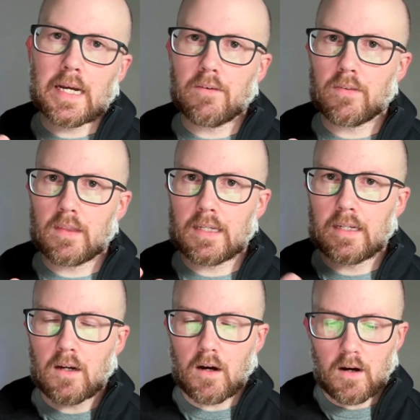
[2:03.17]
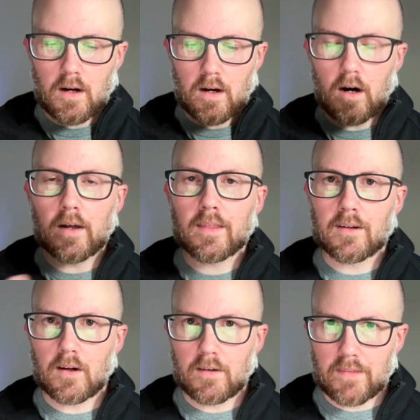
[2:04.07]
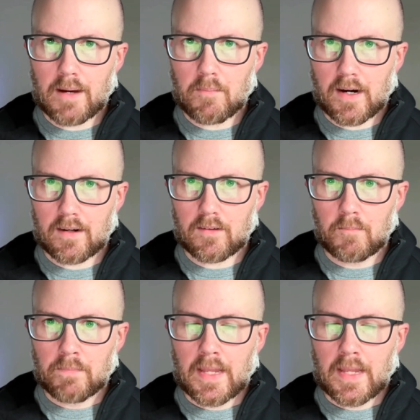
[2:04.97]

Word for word: if the uh, author of that model